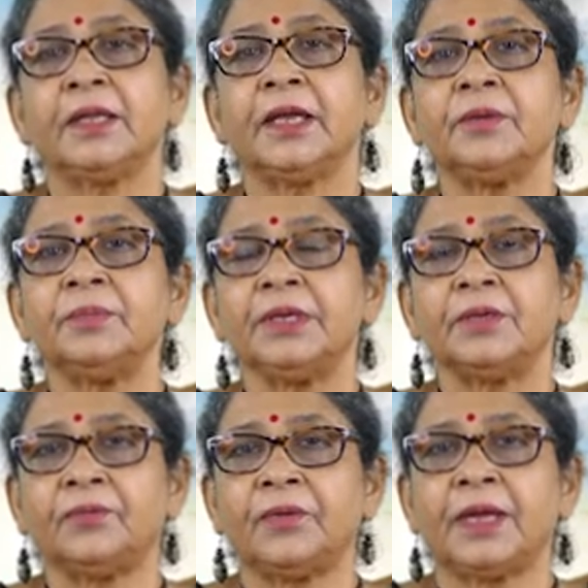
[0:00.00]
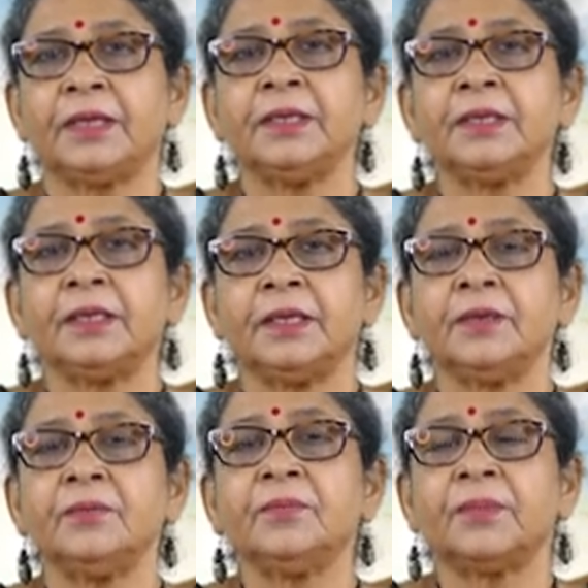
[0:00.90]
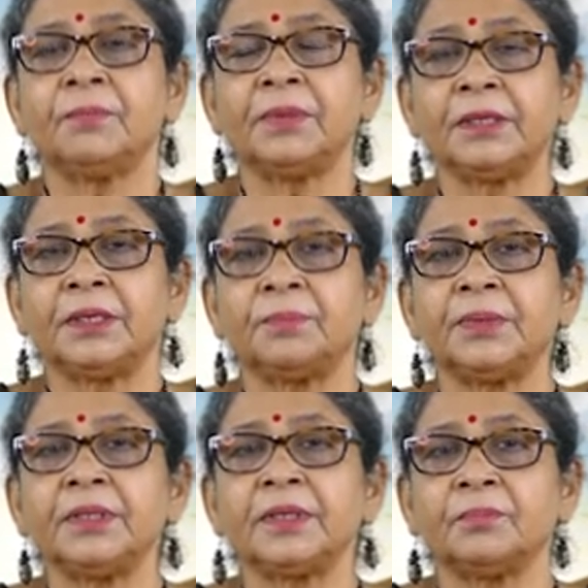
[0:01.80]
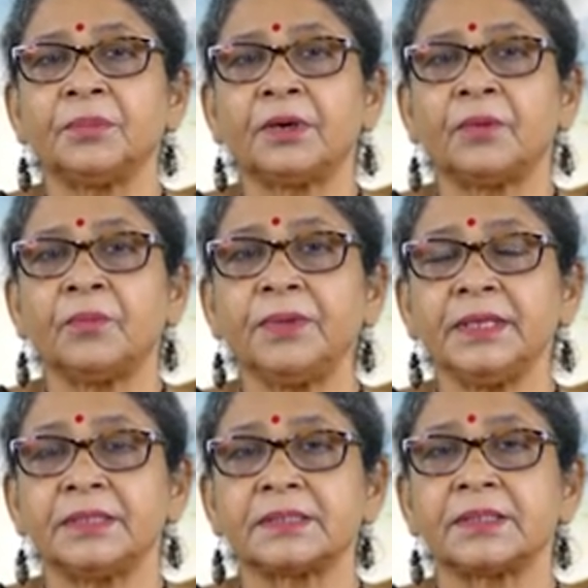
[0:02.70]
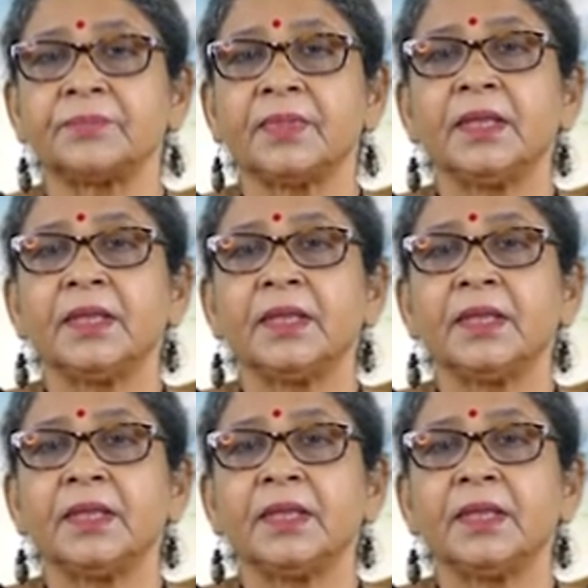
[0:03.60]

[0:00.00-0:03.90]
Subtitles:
can be defined in a multiple number of ways.